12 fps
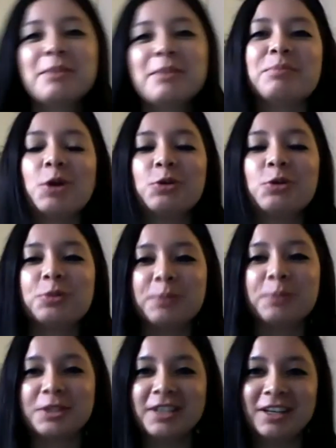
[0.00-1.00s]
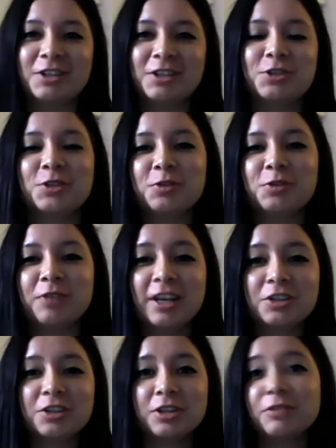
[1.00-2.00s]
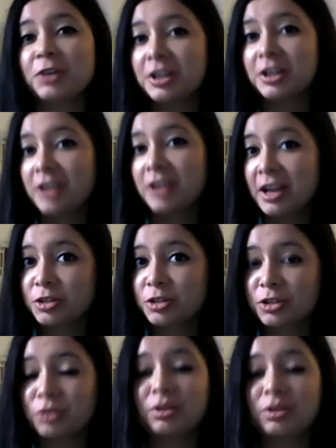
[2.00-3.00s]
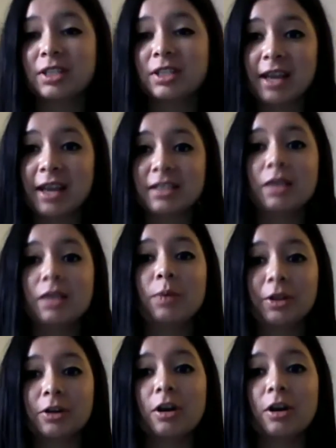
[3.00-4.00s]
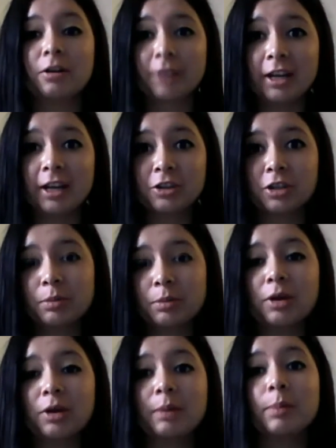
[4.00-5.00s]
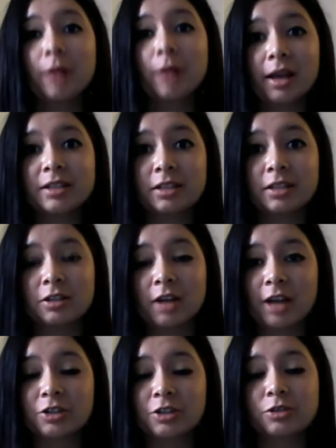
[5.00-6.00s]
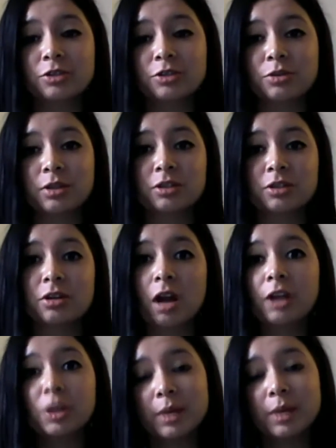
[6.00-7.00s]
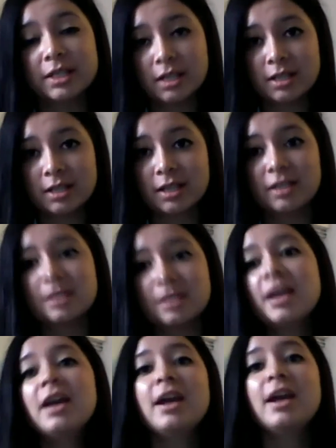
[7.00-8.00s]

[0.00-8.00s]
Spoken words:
both pertaining to financial aid for international students, asking whether our financial aid program applies to international students or non-U.S. citizens.